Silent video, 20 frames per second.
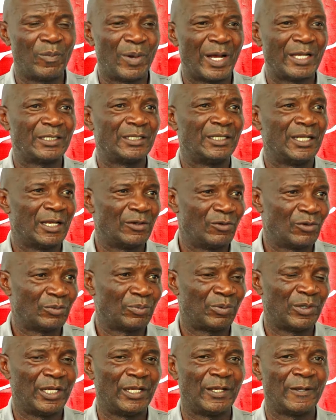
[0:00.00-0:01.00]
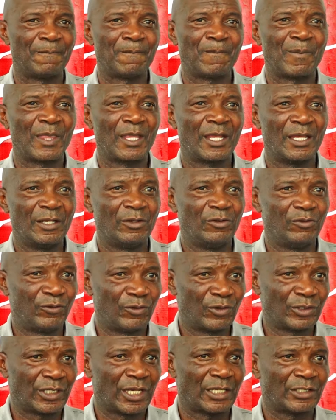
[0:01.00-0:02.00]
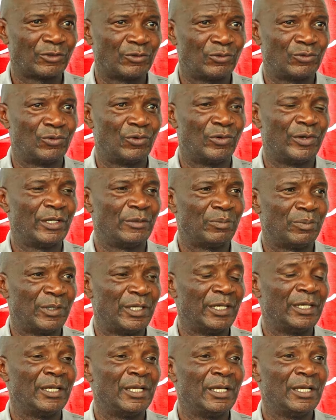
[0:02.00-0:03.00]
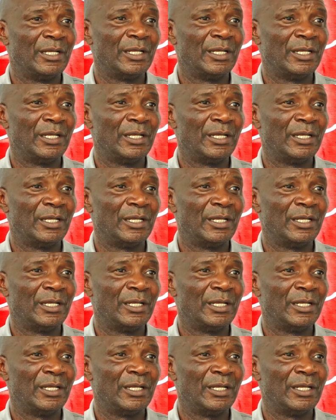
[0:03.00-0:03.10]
But they are not playing, and you force us to go and play.